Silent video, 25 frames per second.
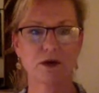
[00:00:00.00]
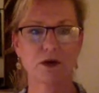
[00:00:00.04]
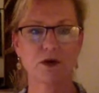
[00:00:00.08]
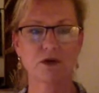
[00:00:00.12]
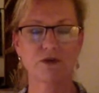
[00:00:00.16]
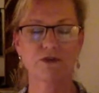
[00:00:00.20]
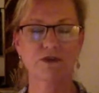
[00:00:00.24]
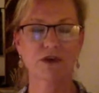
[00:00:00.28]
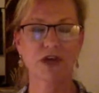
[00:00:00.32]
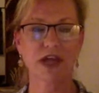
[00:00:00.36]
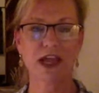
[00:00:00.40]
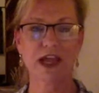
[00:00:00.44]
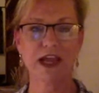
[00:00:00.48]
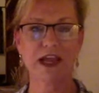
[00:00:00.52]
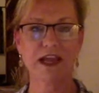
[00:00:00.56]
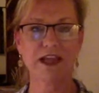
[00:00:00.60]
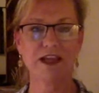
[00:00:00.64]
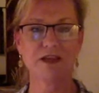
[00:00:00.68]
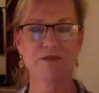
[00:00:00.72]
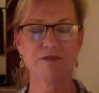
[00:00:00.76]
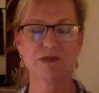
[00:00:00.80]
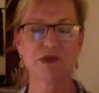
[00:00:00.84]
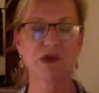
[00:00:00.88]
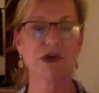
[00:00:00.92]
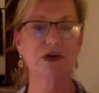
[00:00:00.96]
over
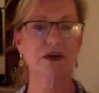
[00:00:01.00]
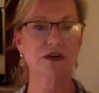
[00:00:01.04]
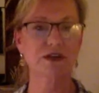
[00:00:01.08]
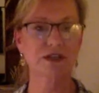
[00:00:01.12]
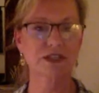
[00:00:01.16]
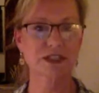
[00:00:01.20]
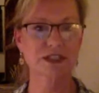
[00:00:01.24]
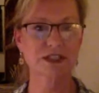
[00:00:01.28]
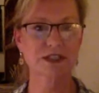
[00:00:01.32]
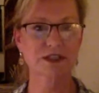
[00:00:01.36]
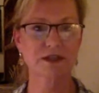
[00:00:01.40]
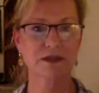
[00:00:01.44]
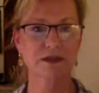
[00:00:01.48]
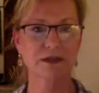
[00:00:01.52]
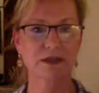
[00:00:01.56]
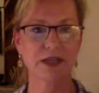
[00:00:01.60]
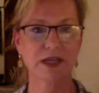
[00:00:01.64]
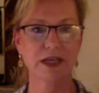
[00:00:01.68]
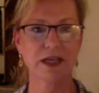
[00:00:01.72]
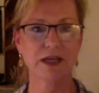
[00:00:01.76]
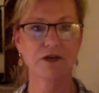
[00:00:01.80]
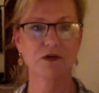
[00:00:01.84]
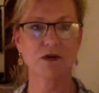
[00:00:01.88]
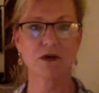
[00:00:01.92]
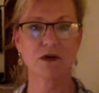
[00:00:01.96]
80 books
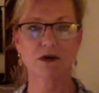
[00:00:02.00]
and